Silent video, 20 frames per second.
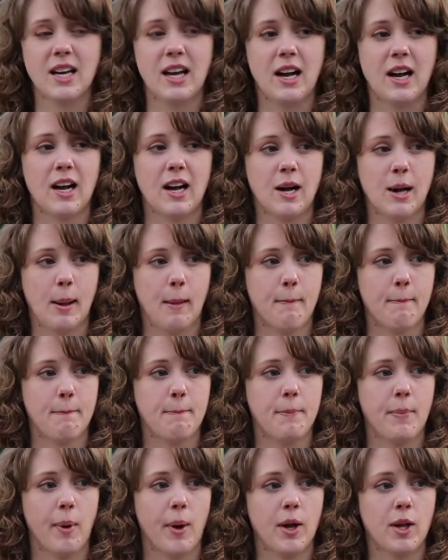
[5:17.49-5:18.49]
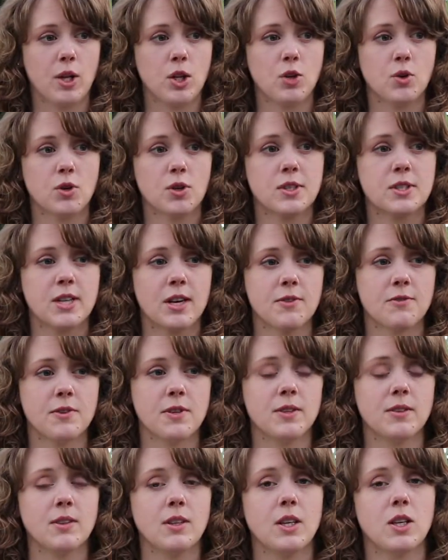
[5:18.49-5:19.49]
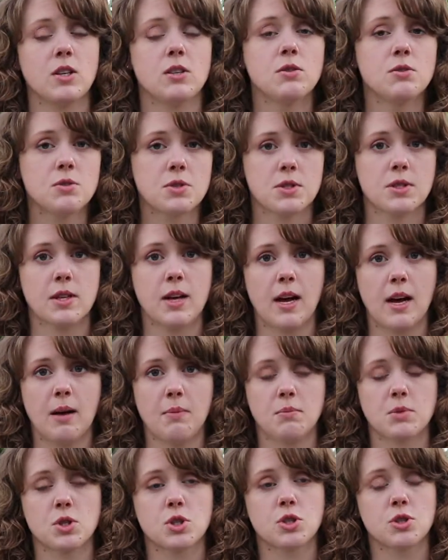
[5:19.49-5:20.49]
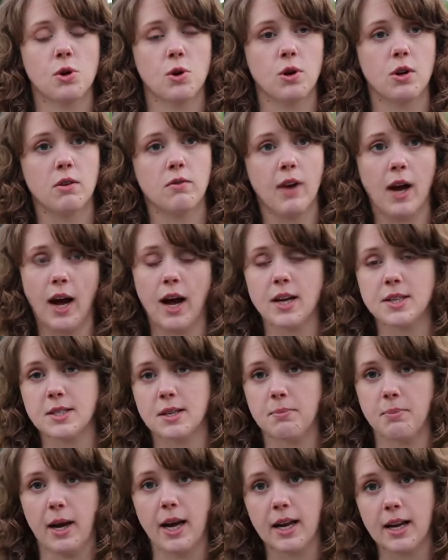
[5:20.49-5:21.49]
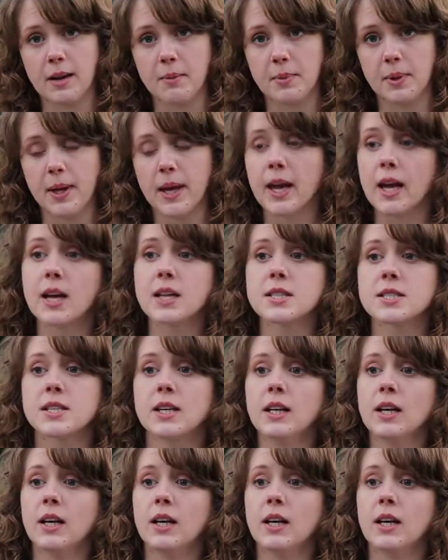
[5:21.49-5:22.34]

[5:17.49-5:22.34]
But you could definitely use them sort of as a bedding plant.